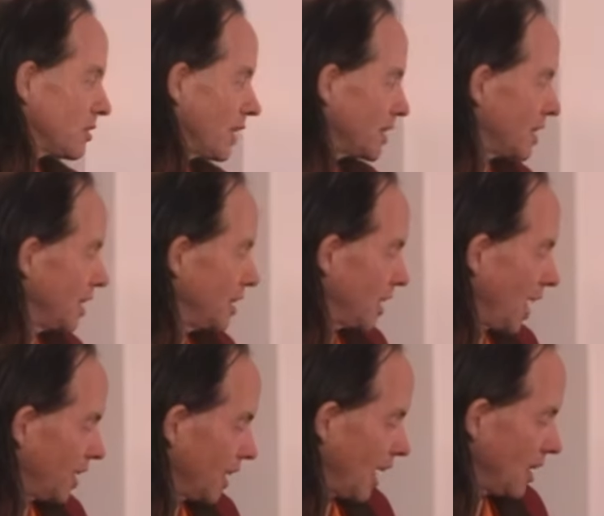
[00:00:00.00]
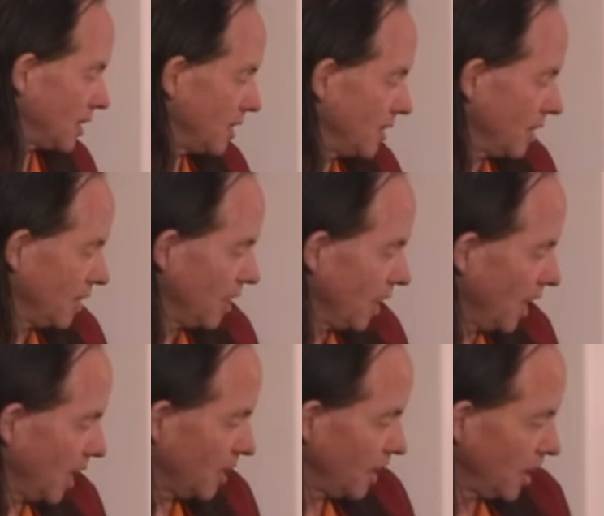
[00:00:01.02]
translated that as
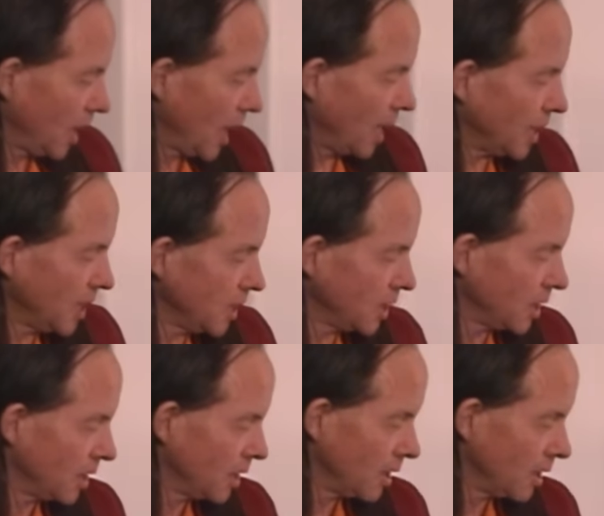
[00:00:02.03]
uh, the essence